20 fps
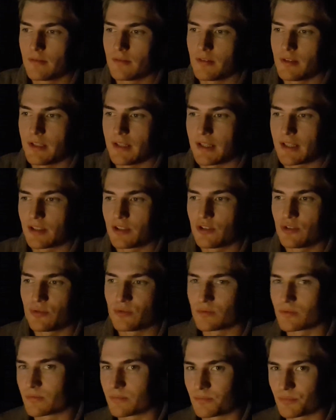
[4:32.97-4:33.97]
the
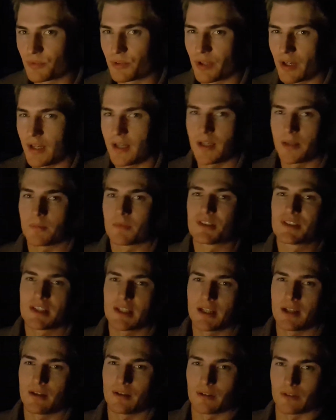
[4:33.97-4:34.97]
actual grading
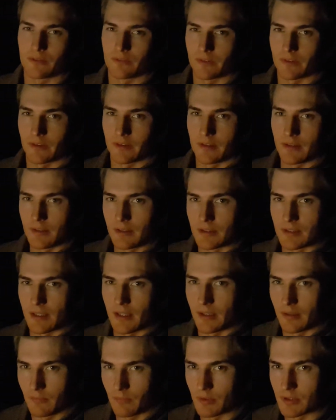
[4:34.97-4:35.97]
material for third
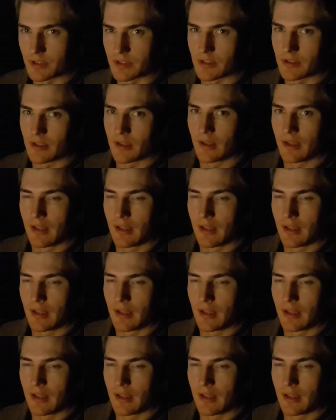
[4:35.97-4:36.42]
dan, which